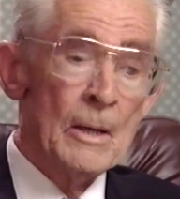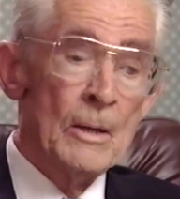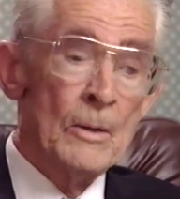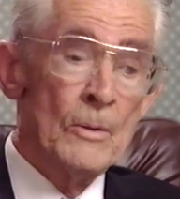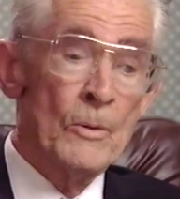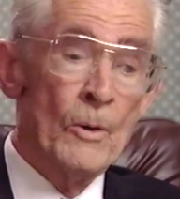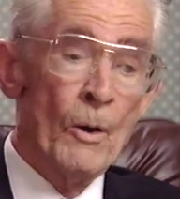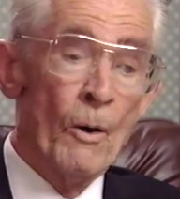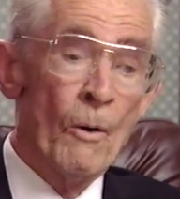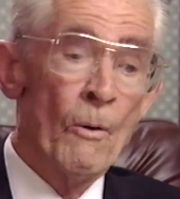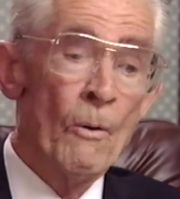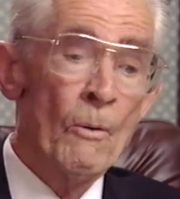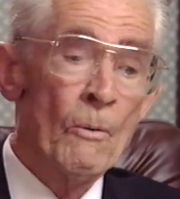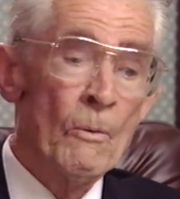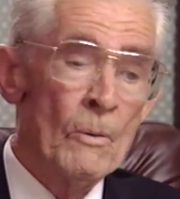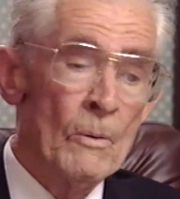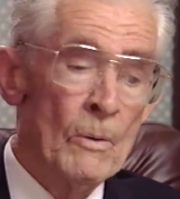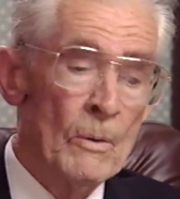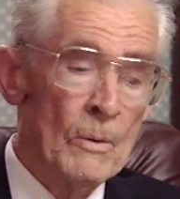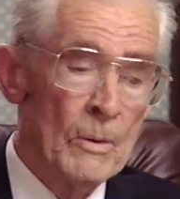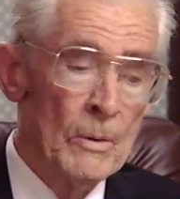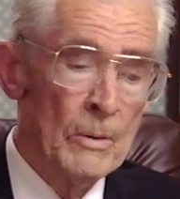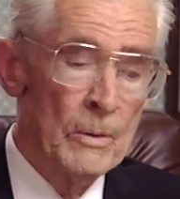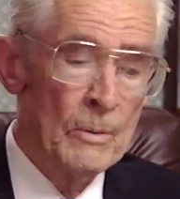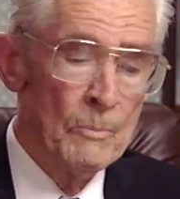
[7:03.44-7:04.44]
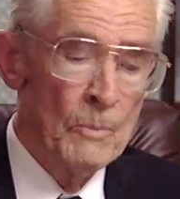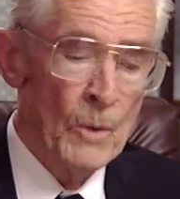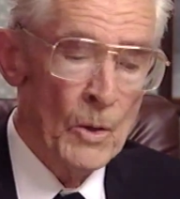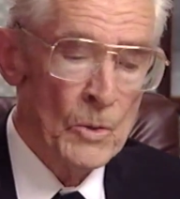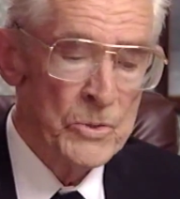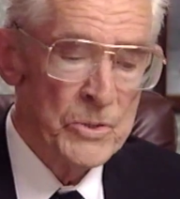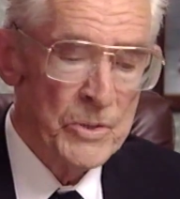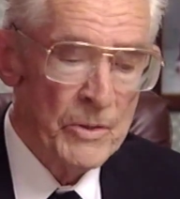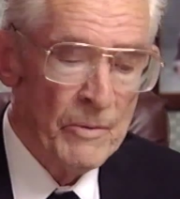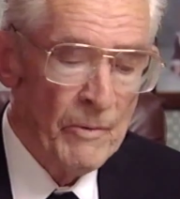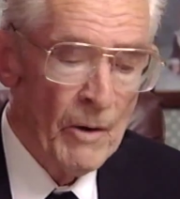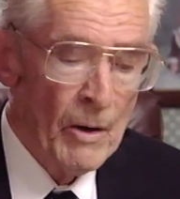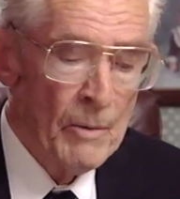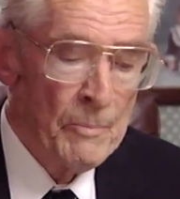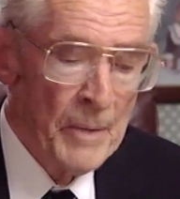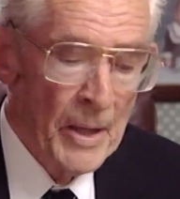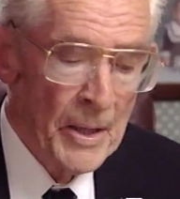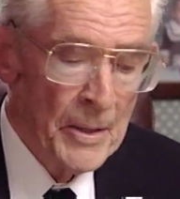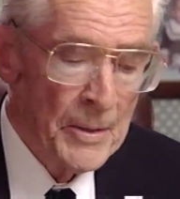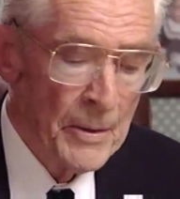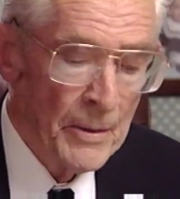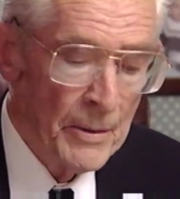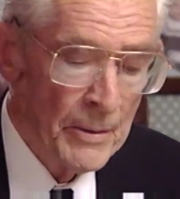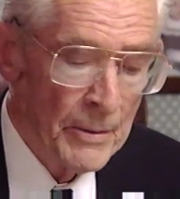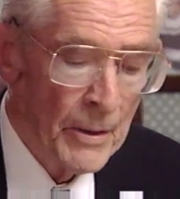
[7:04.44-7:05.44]
No, most of our
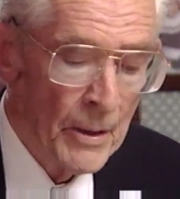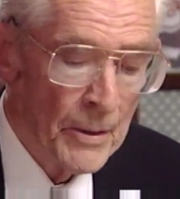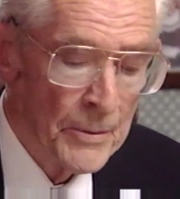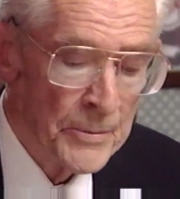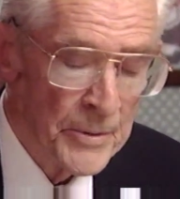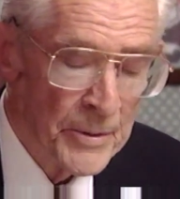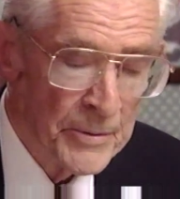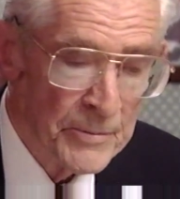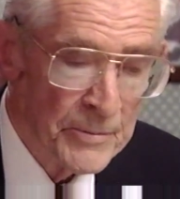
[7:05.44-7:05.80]
men are under